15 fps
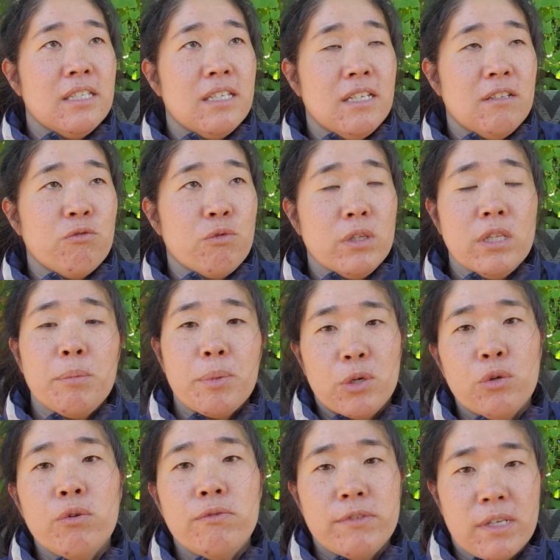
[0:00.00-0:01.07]
it really
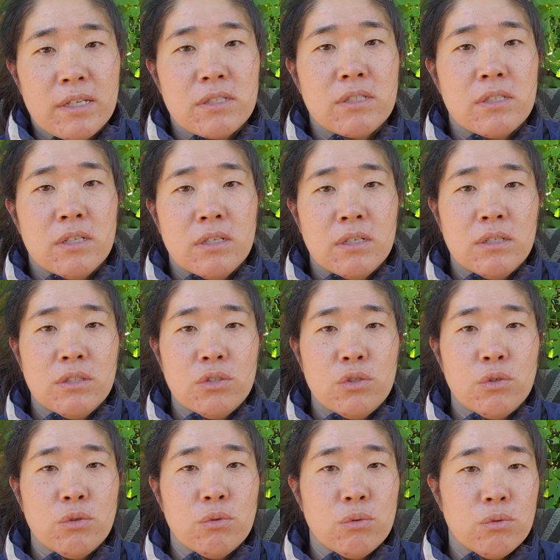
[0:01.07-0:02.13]
behooves us
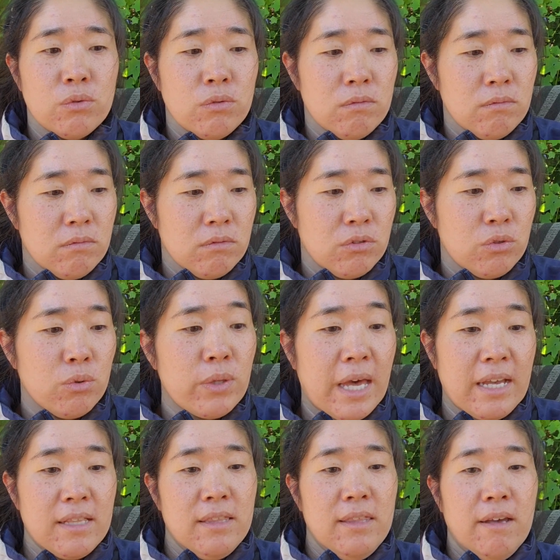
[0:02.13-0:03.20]
to do that
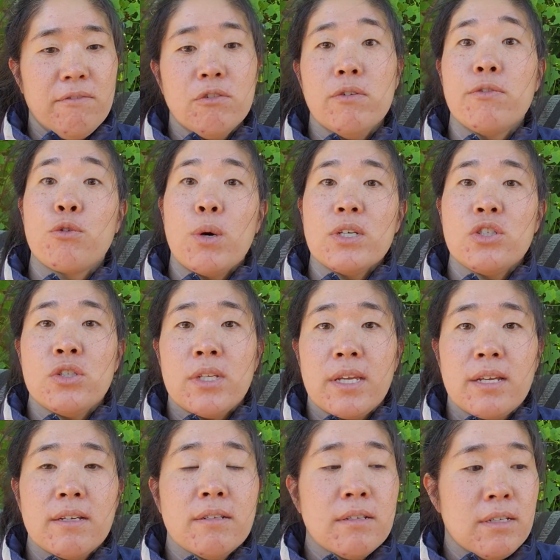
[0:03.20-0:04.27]
level of questioning.
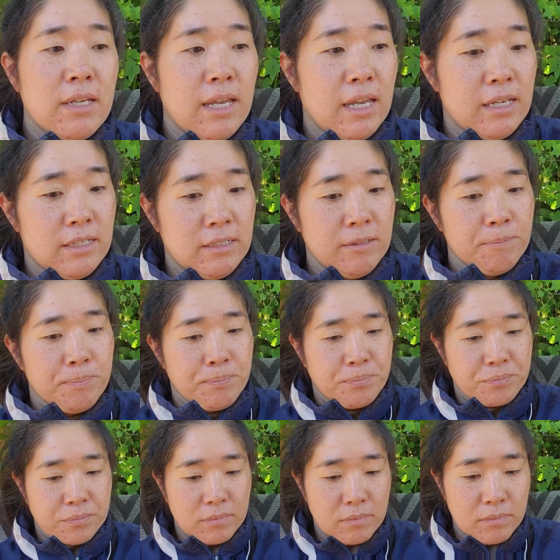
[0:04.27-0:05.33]
And
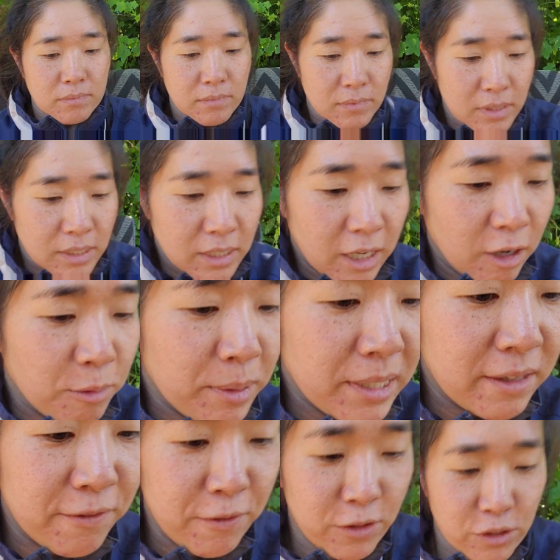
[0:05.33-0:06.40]
I'll be the
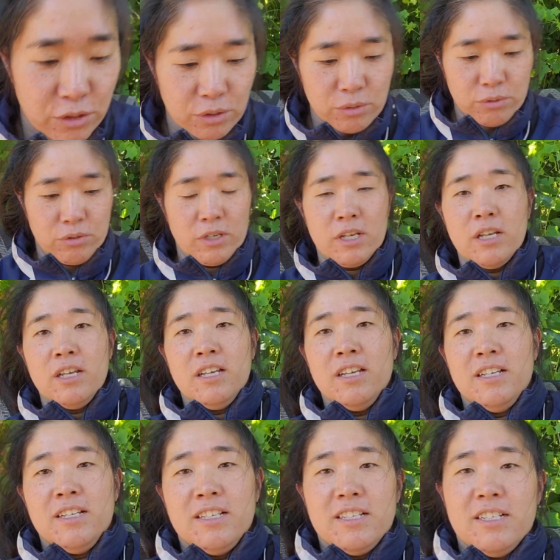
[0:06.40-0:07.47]
first to
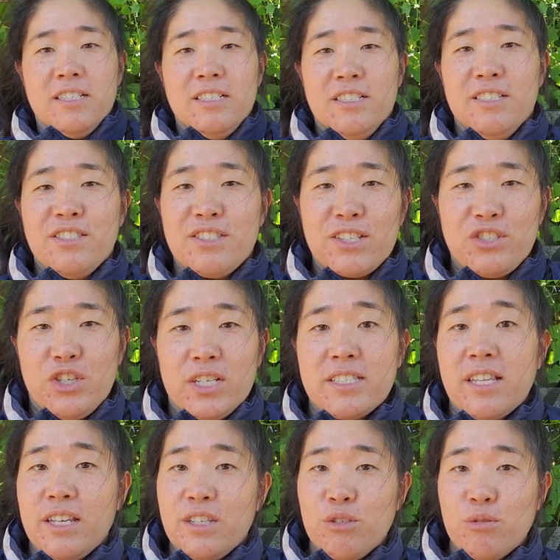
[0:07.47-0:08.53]
suggest
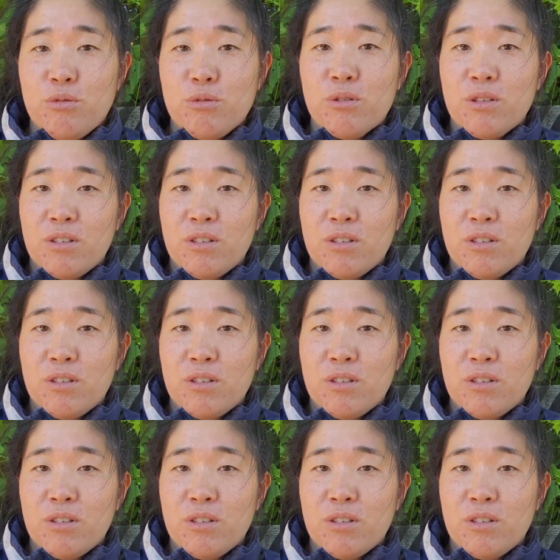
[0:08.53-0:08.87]
that you